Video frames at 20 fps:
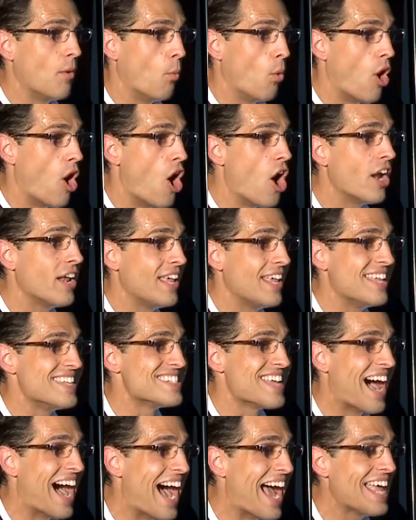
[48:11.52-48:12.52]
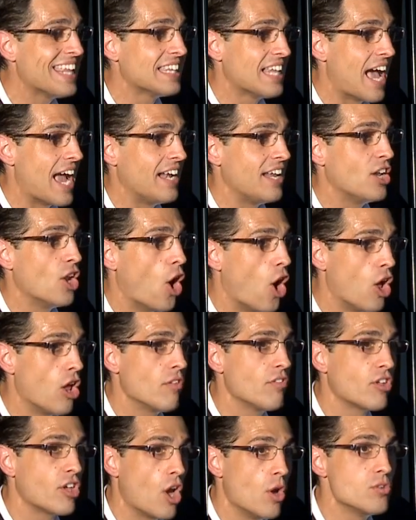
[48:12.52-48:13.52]
on it is highlighted all
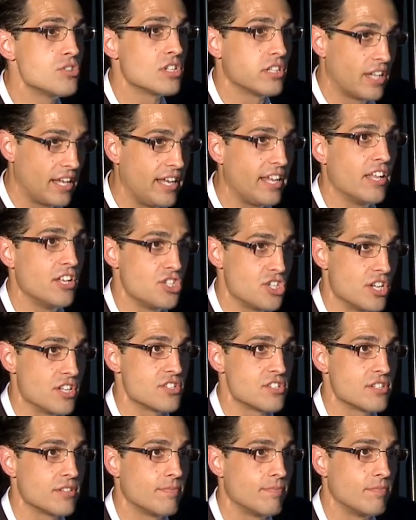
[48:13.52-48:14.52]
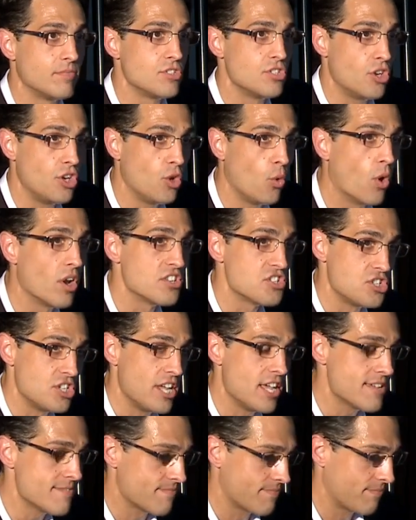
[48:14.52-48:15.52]
the ghost lineages. So do you want to
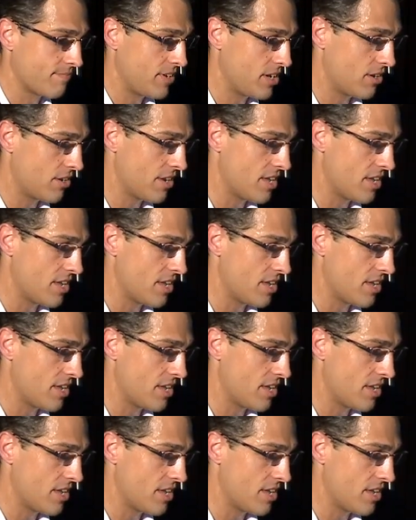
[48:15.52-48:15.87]
see it? Here it